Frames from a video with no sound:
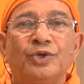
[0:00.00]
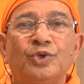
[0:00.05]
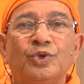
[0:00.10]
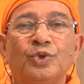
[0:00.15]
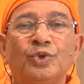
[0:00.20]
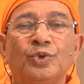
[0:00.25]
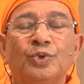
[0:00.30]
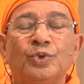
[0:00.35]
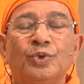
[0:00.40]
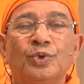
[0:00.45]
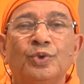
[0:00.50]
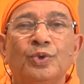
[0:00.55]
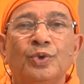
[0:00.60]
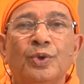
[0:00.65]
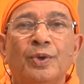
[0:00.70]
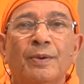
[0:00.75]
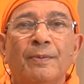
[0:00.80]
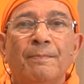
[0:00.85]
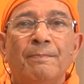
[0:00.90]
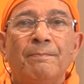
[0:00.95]
to
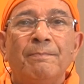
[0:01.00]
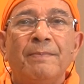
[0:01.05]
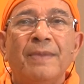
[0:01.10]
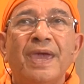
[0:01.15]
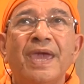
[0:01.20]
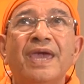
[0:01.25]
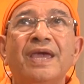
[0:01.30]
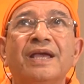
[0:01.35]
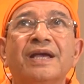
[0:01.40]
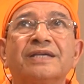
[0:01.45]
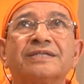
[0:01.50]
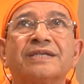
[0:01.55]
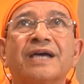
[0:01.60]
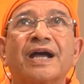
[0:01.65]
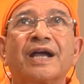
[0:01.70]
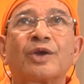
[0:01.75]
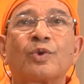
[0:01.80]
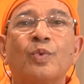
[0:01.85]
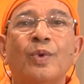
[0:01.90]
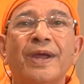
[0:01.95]
make us
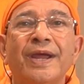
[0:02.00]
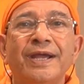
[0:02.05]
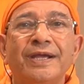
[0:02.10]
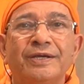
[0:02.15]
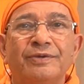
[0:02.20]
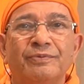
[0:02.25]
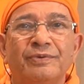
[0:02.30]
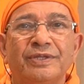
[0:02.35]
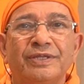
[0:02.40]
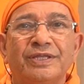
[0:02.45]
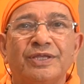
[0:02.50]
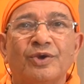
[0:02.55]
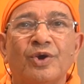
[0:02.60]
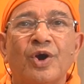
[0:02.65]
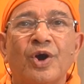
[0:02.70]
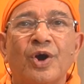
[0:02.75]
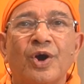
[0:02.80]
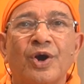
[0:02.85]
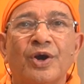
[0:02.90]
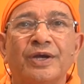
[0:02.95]
acquaint with
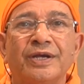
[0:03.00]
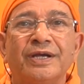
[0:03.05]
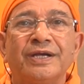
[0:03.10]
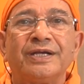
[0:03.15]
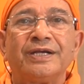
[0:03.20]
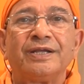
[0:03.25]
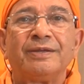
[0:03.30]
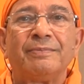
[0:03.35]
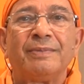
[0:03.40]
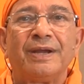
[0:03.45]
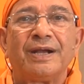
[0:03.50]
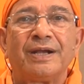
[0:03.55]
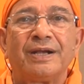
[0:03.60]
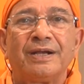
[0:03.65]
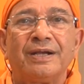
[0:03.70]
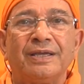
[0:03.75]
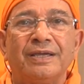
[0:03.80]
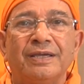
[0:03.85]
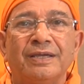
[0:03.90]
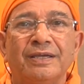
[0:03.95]
God
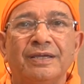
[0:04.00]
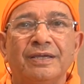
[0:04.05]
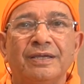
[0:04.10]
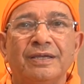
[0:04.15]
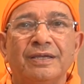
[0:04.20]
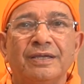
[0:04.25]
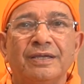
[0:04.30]
intimately.